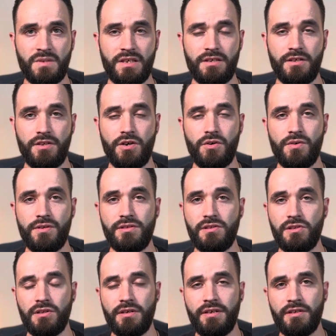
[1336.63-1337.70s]
You know,
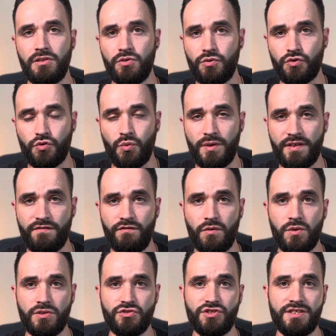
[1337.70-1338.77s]
in Luke
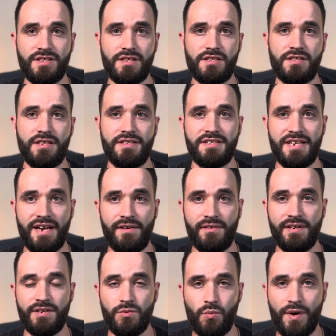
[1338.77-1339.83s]
24, Jesus said,
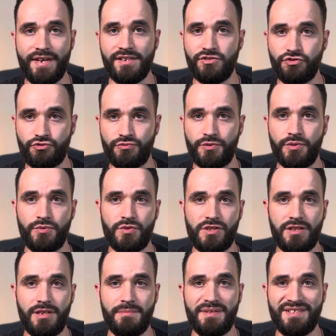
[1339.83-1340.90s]
"Tarry and wait in
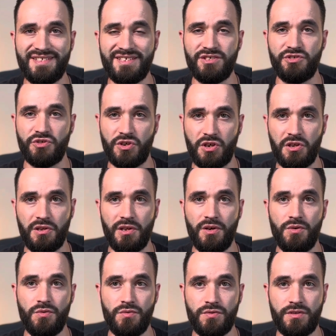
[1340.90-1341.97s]
Jerusalem until you're
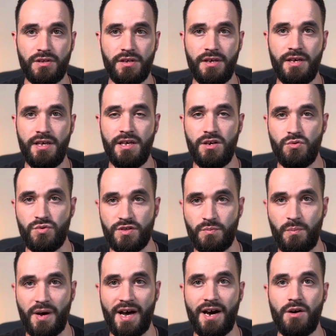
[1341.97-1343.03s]
clothed with
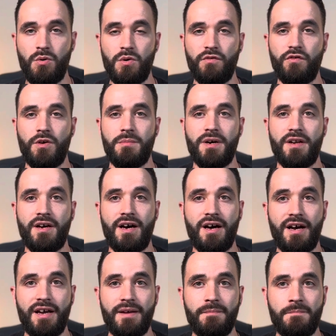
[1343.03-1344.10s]
power from on
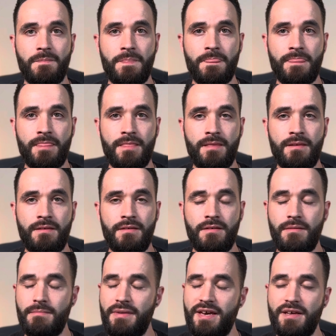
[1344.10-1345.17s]
high."
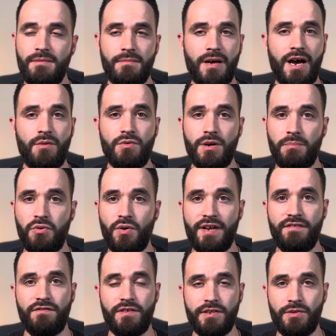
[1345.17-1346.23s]
Man, I want to pray
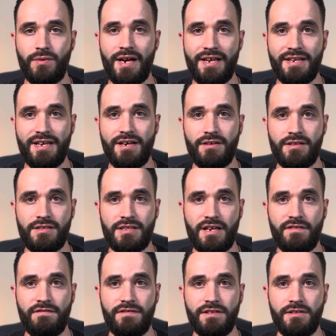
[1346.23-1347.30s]
for you right now, because I
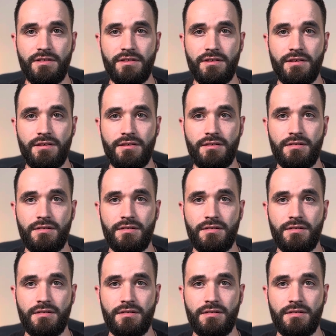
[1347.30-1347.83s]
feel the